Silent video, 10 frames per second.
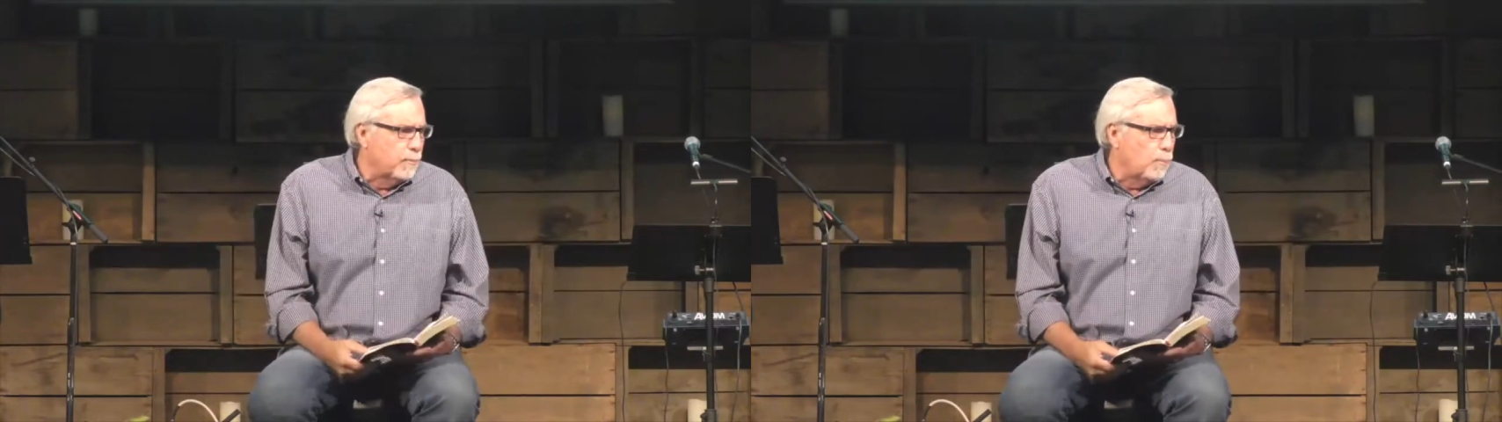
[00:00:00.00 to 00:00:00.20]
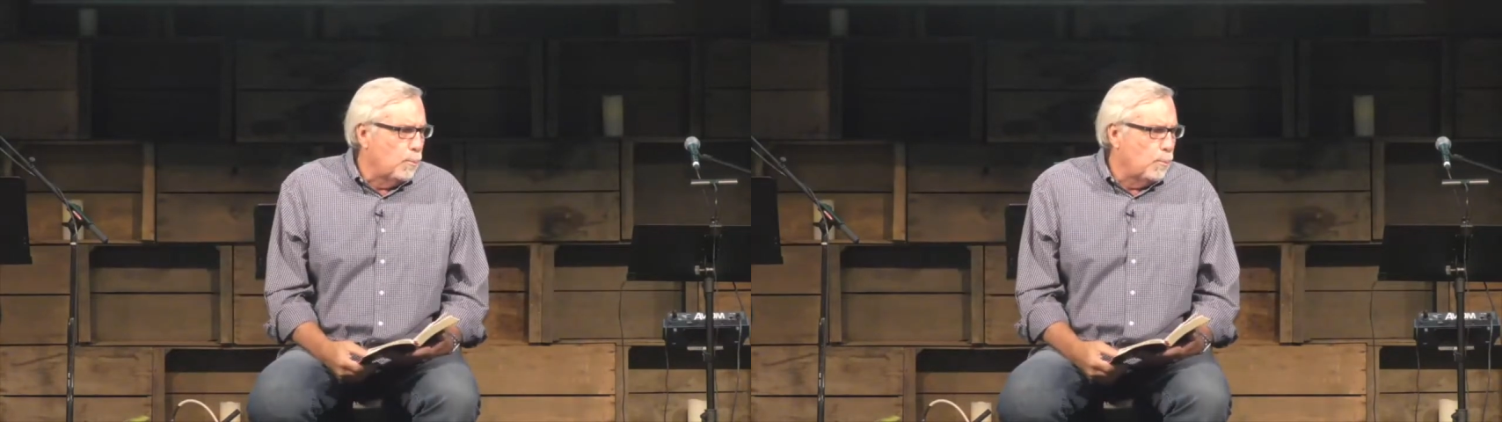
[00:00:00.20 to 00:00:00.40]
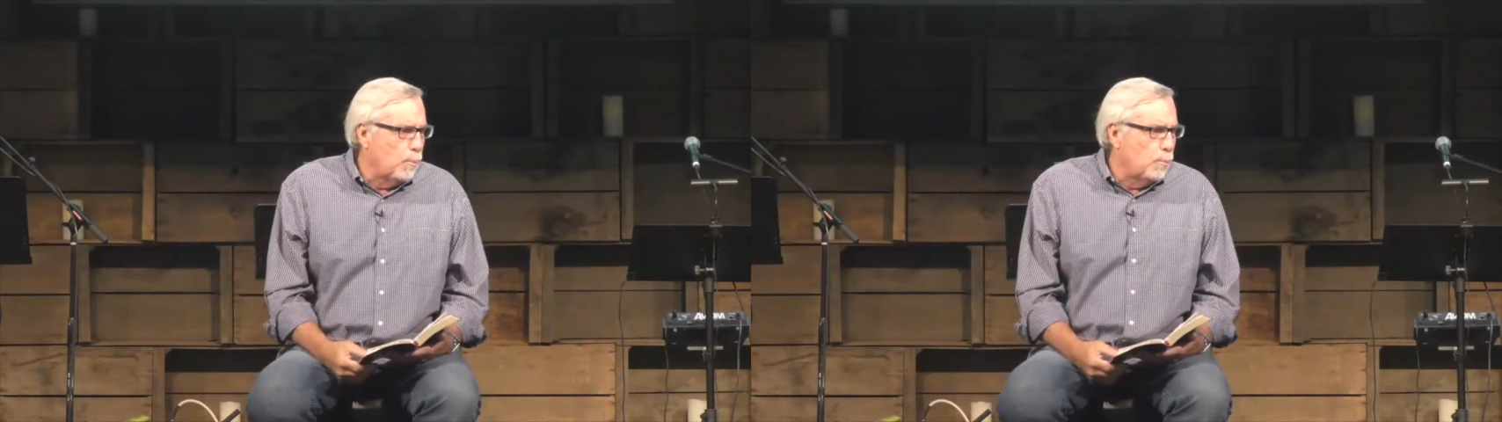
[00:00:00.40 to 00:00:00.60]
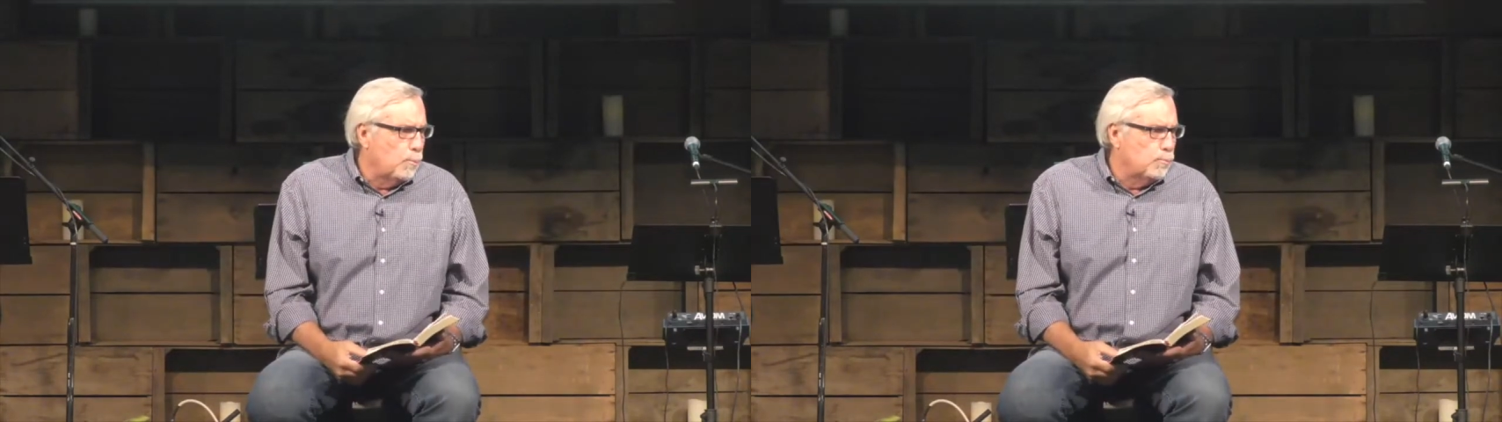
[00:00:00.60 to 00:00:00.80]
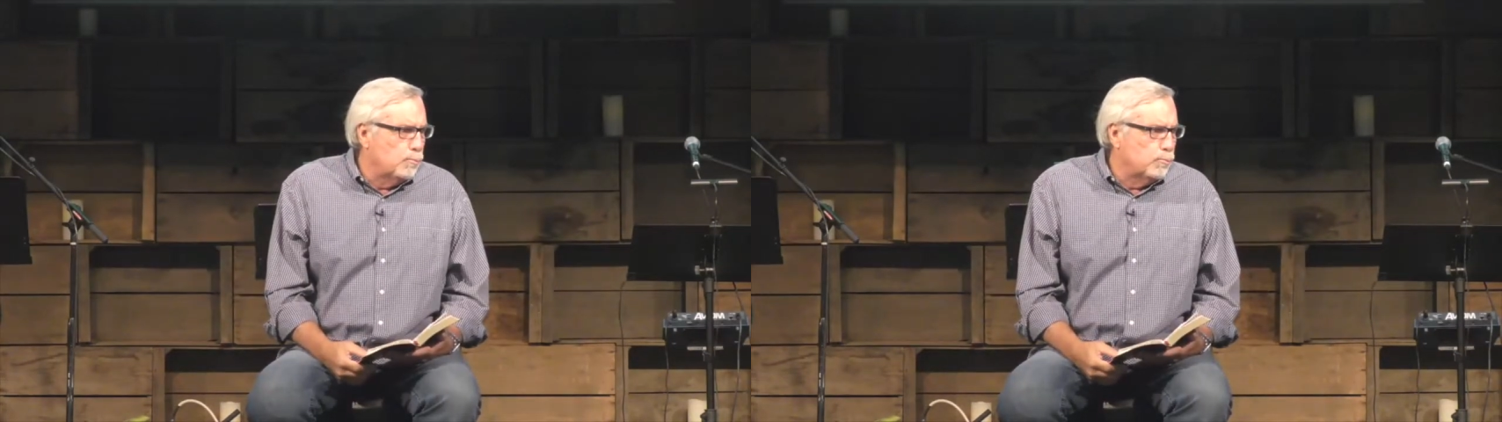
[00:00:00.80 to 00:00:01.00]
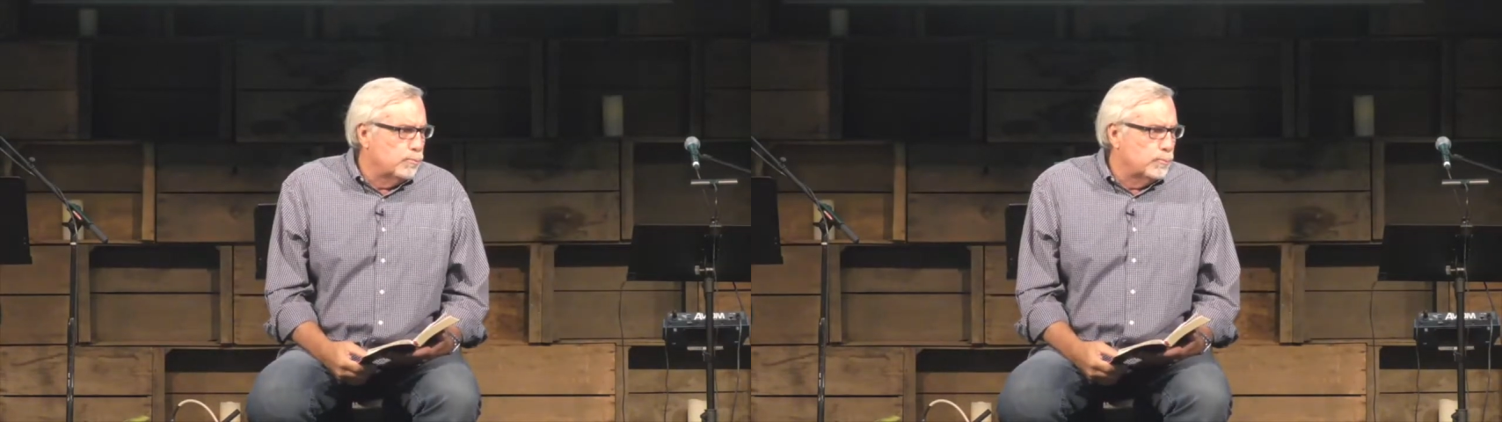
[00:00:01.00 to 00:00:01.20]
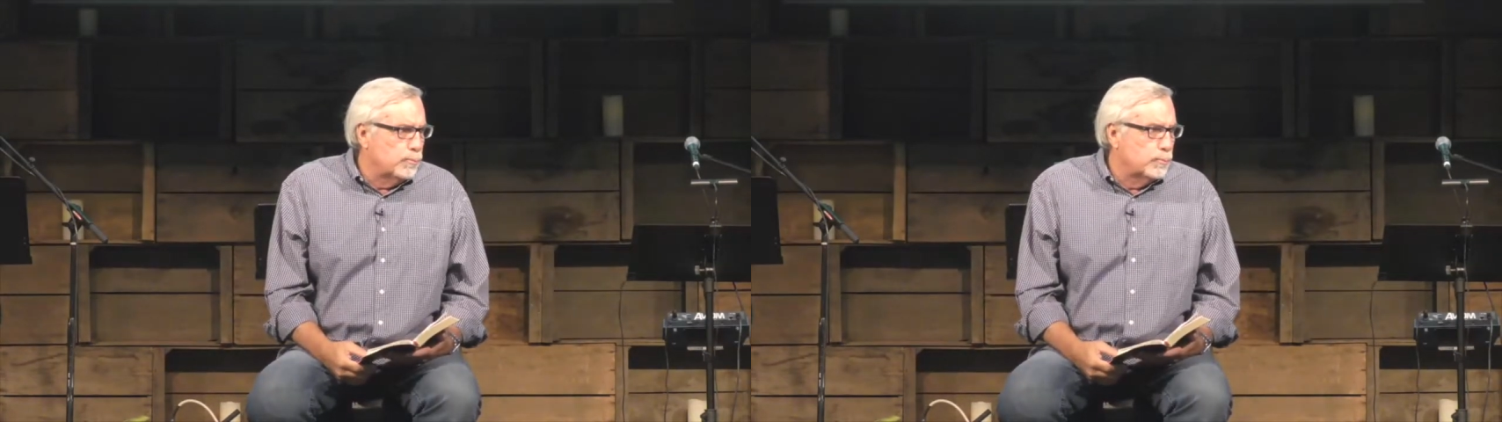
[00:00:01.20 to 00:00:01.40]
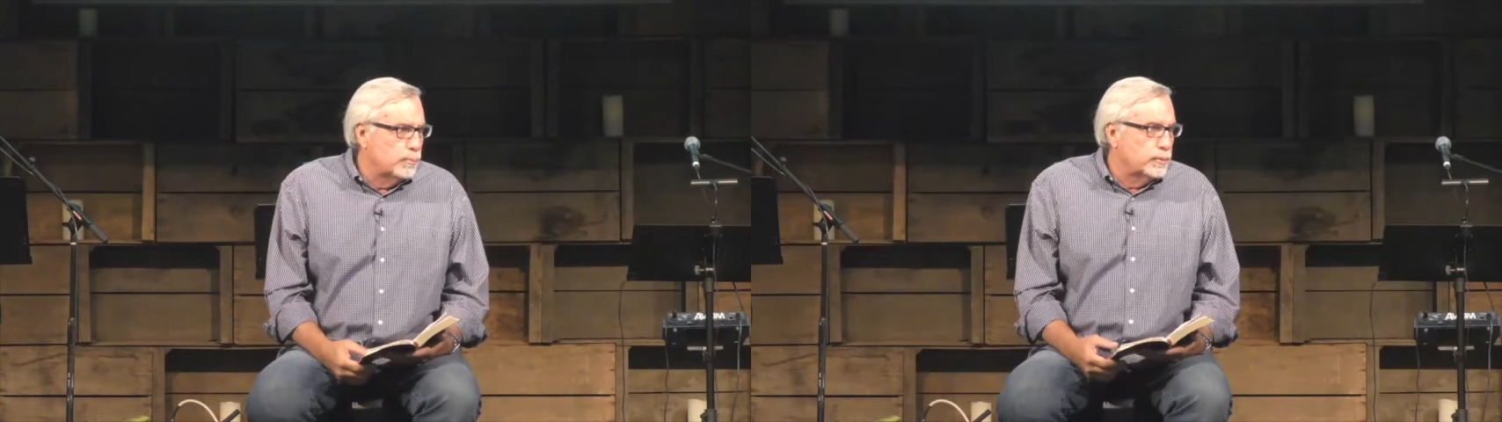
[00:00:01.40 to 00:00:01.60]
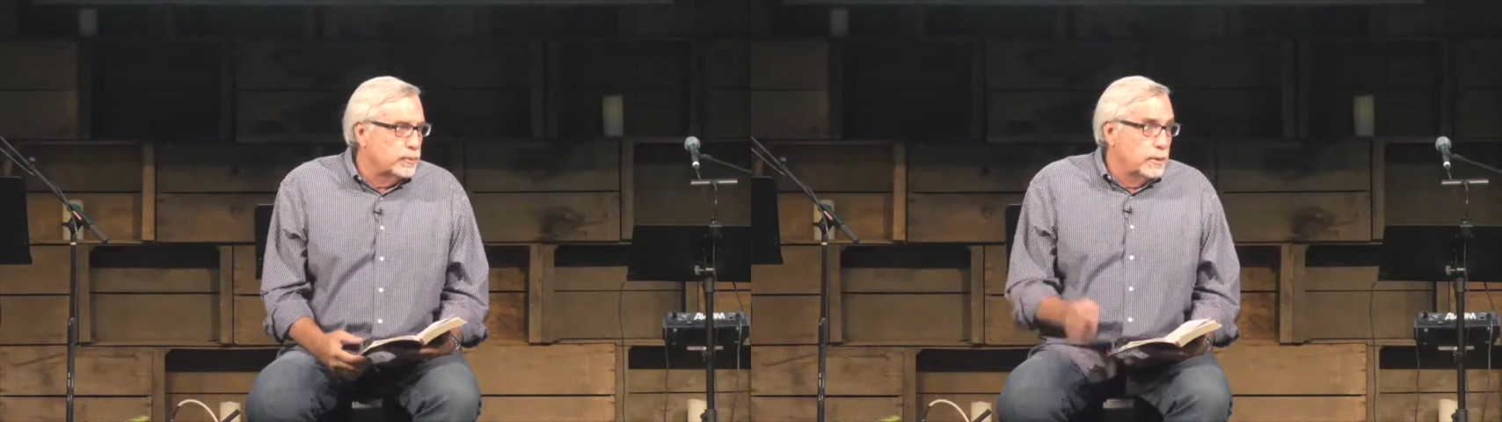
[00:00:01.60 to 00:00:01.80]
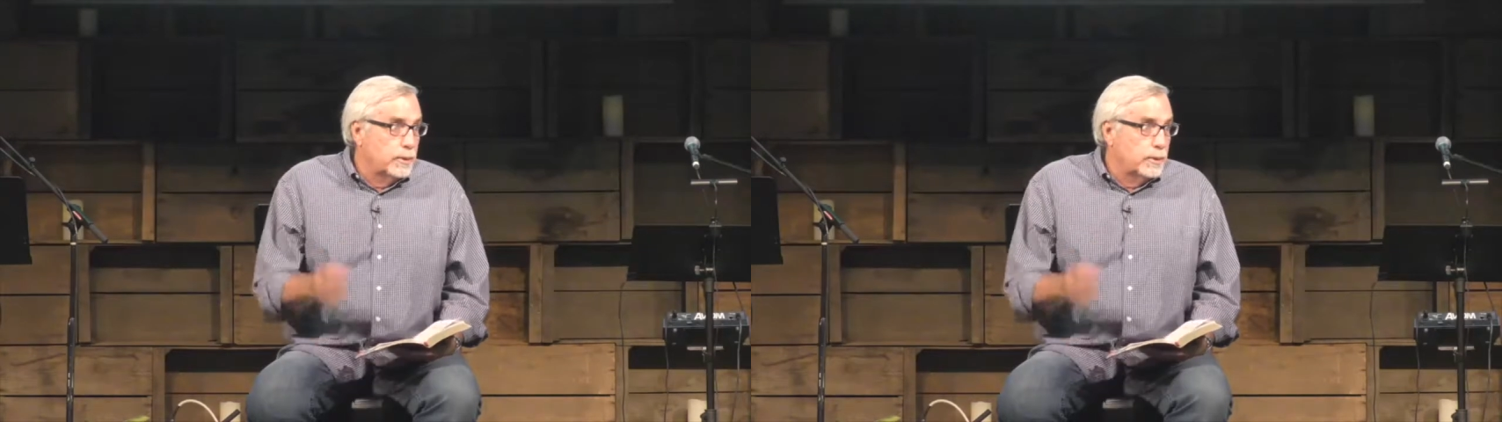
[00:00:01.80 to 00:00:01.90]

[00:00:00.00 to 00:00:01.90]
(silence)